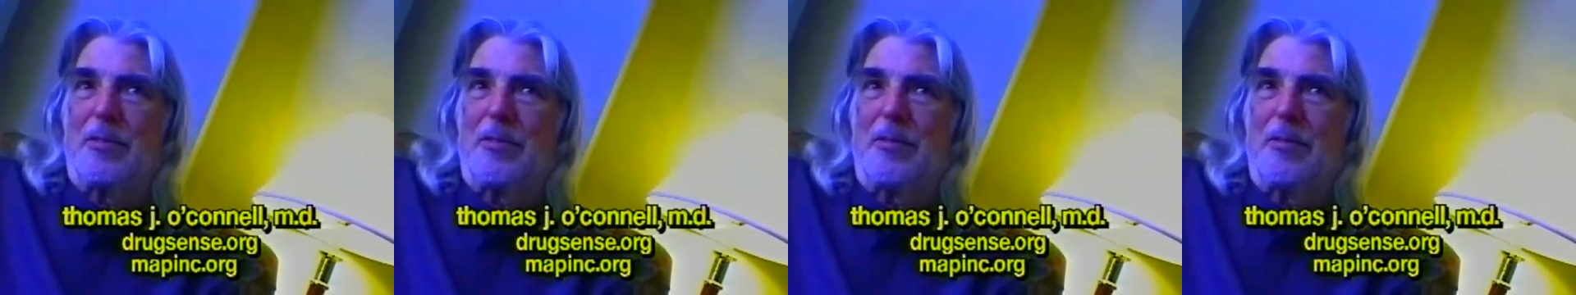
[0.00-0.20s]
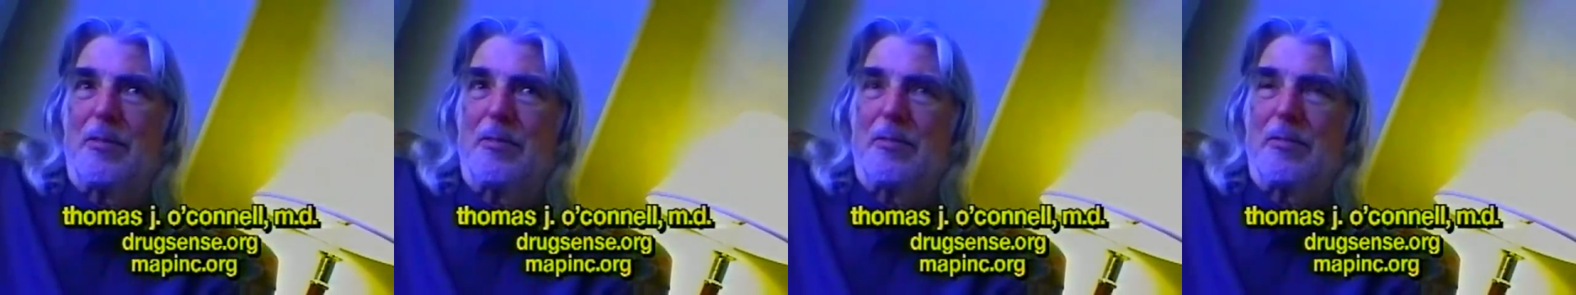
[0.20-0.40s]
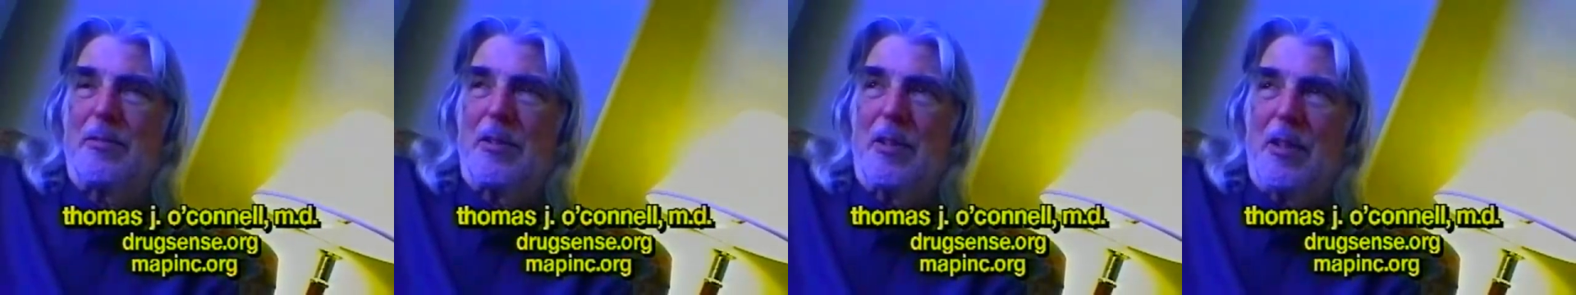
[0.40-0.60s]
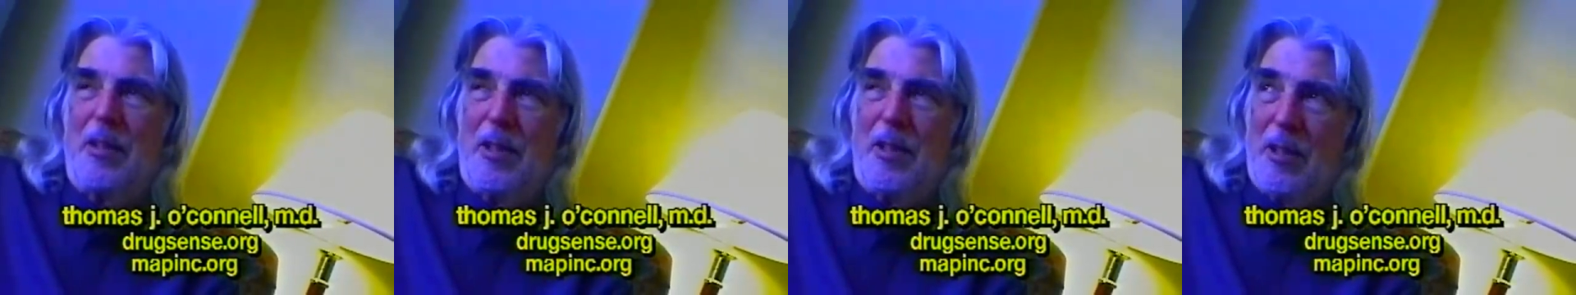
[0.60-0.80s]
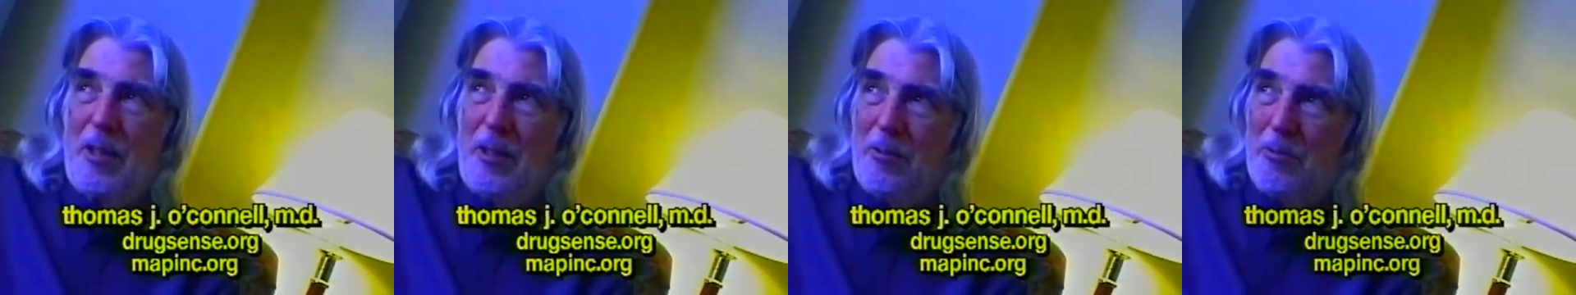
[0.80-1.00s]
and uh,
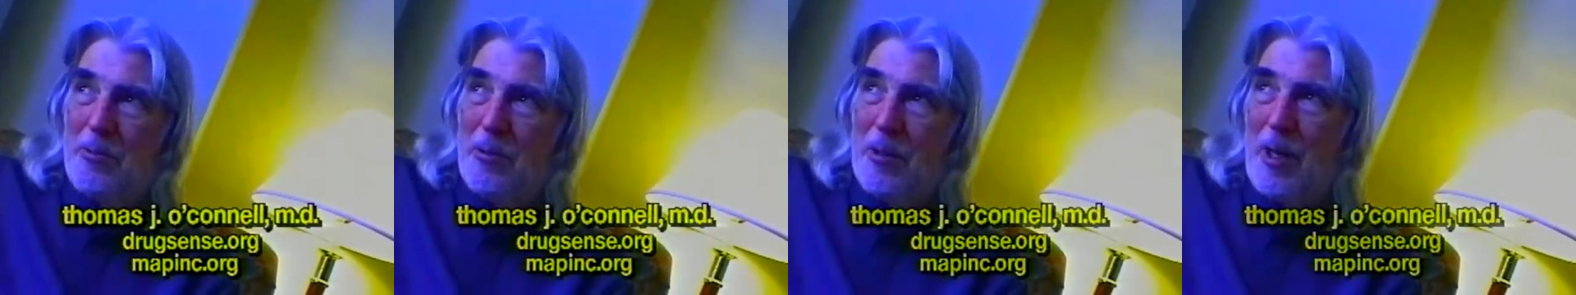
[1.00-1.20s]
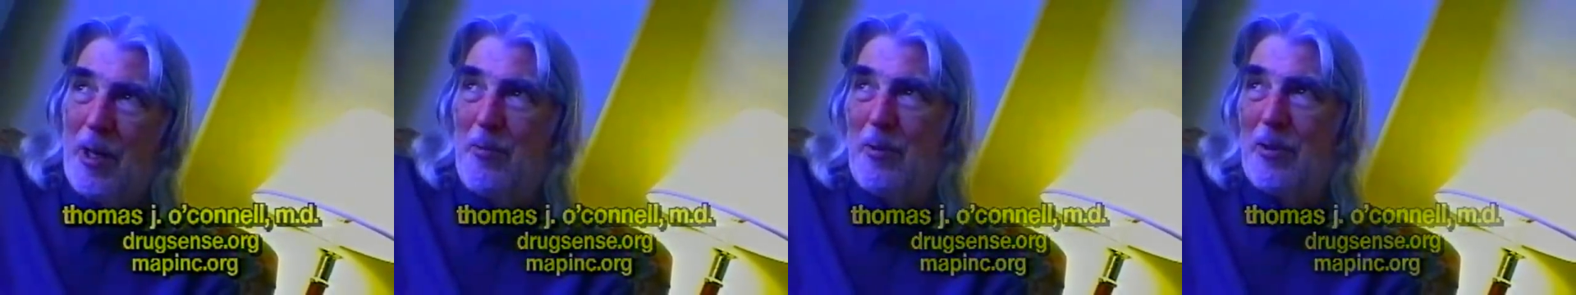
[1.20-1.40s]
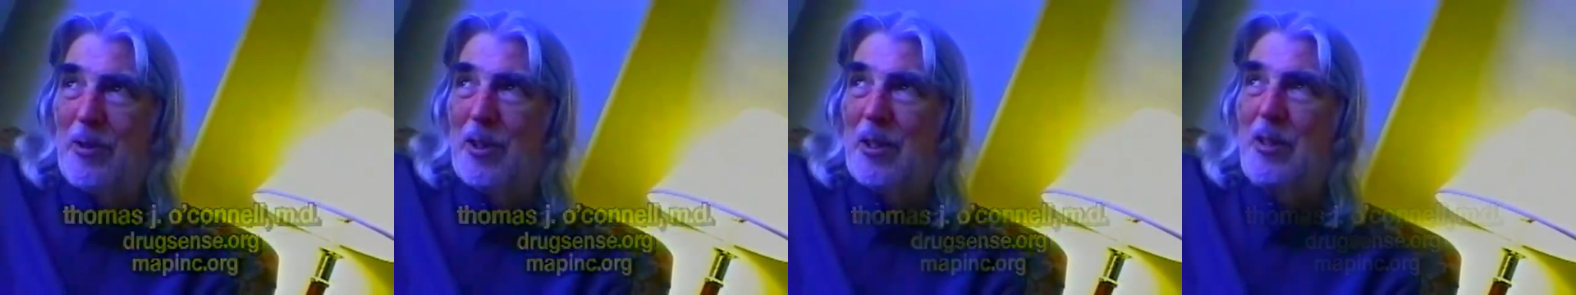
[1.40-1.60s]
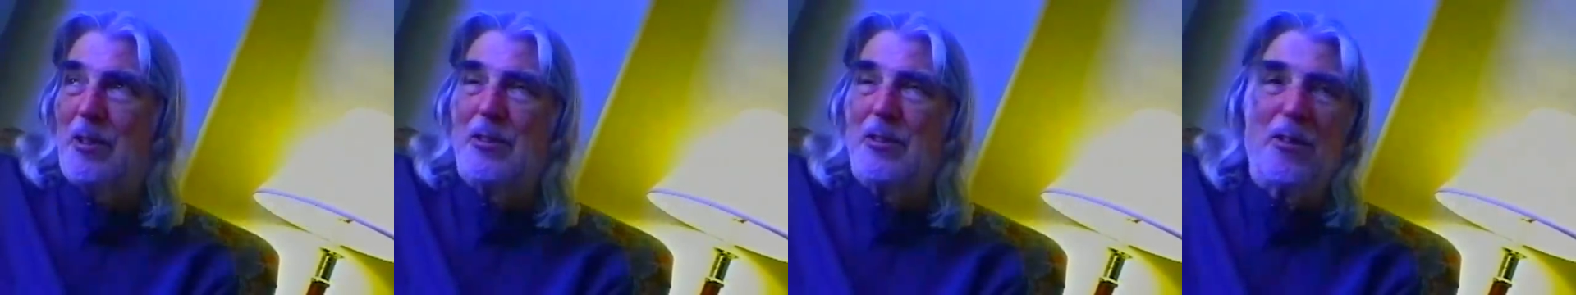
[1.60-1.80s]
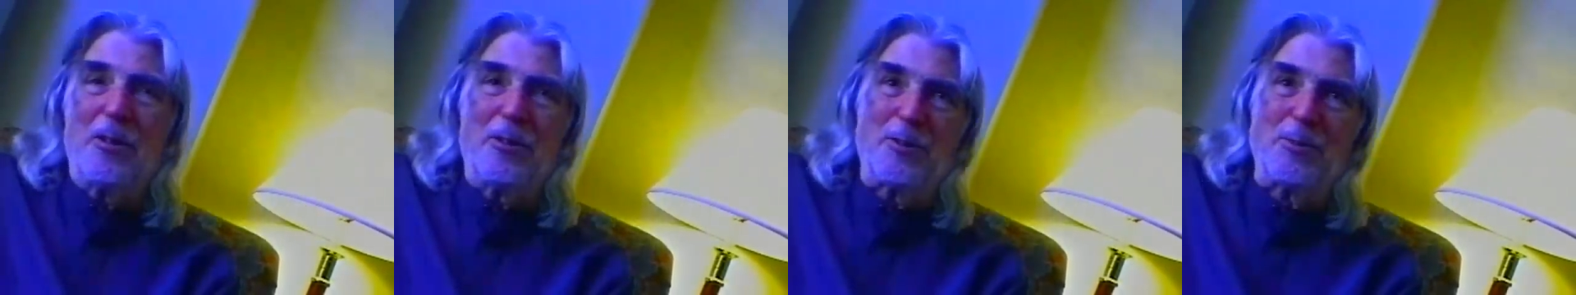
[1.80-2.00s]
we're able to
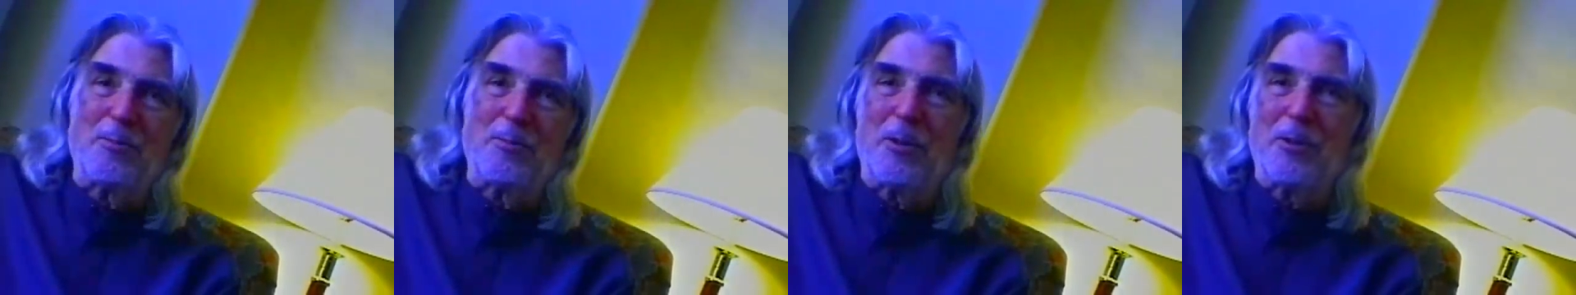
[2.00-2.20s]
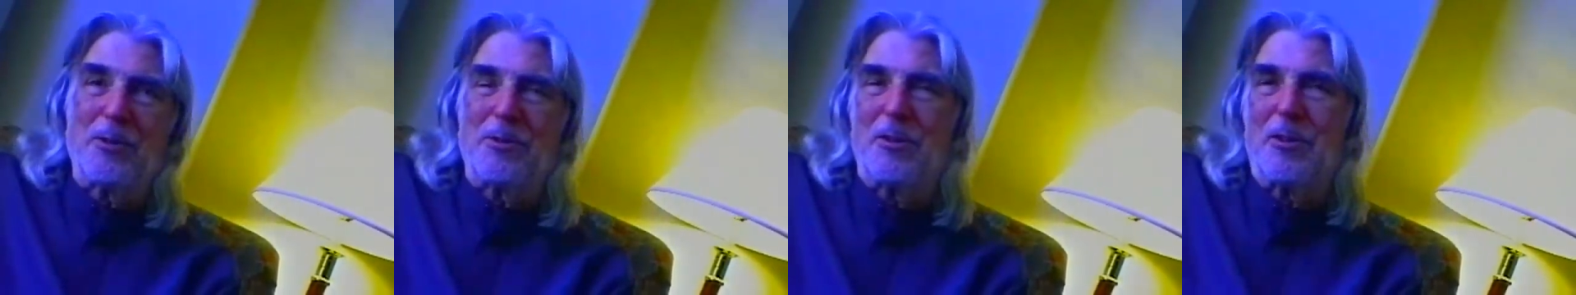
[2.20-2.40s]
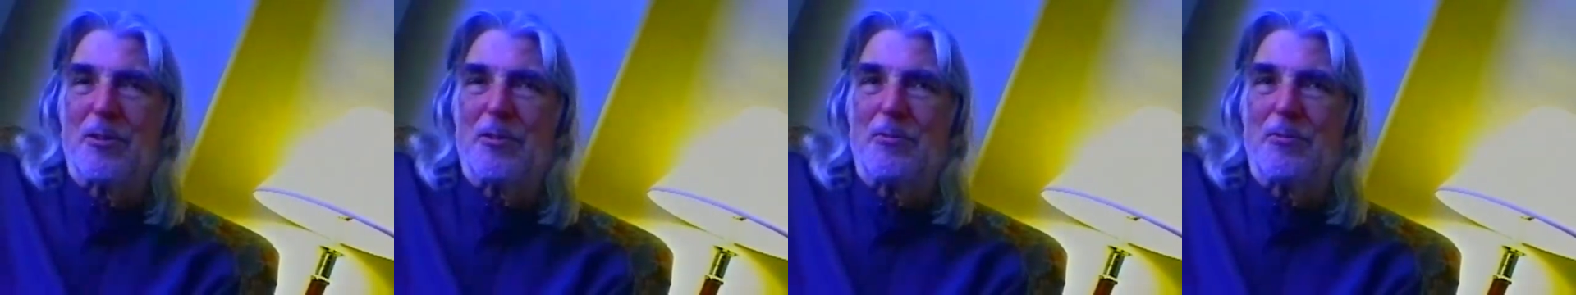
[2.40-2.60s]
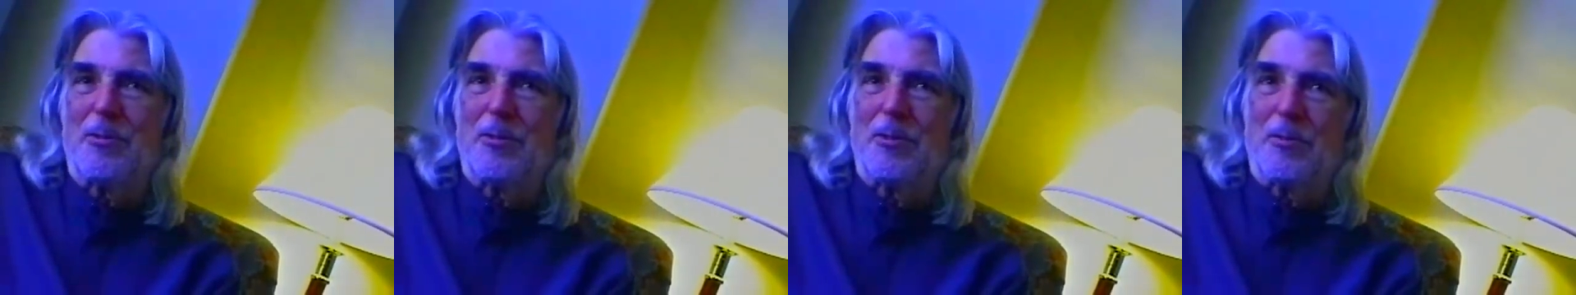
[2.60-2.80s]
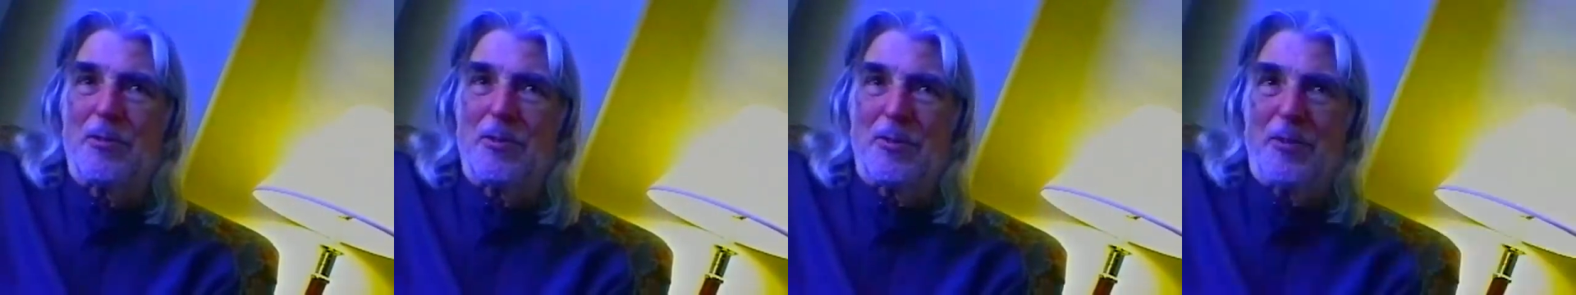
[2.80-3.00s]
close most of the
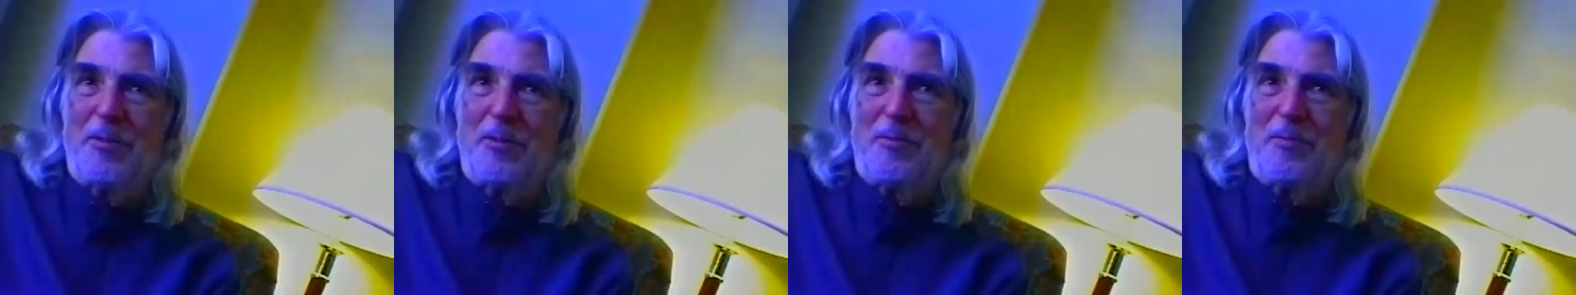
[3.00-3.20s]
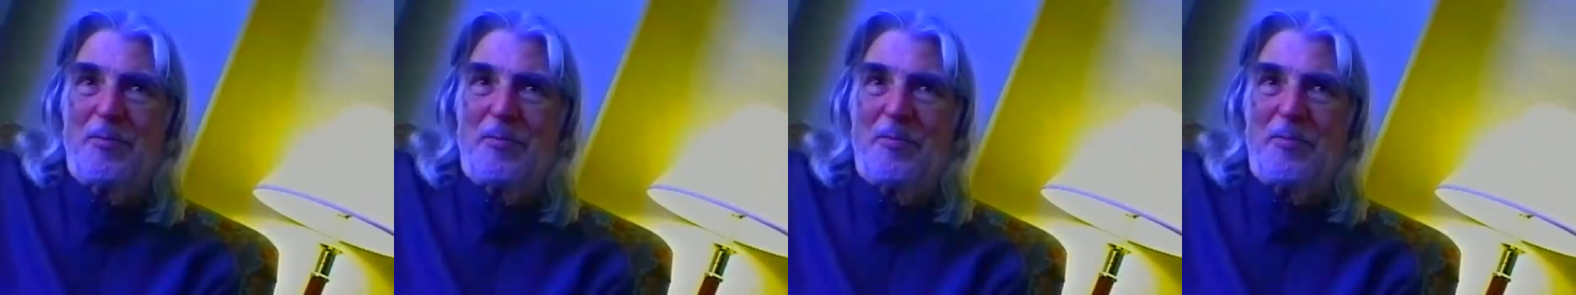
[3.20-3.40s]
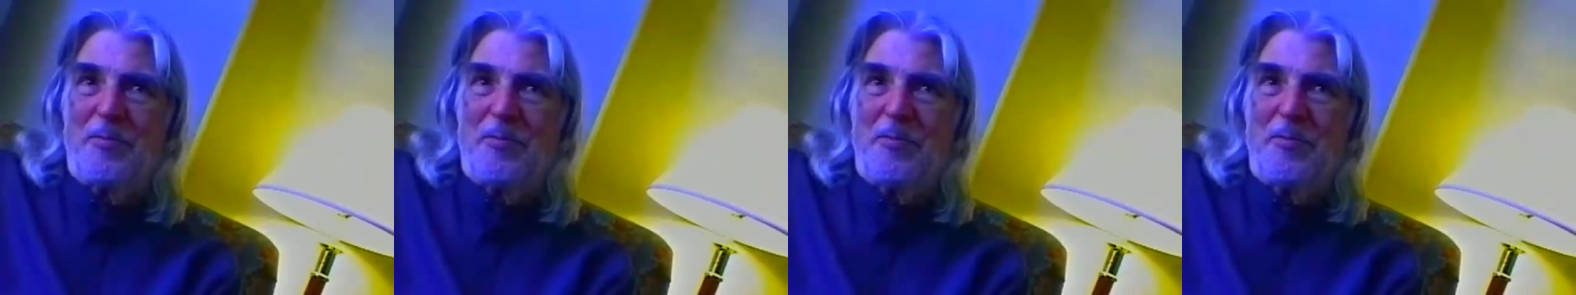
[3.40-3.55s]
wounds.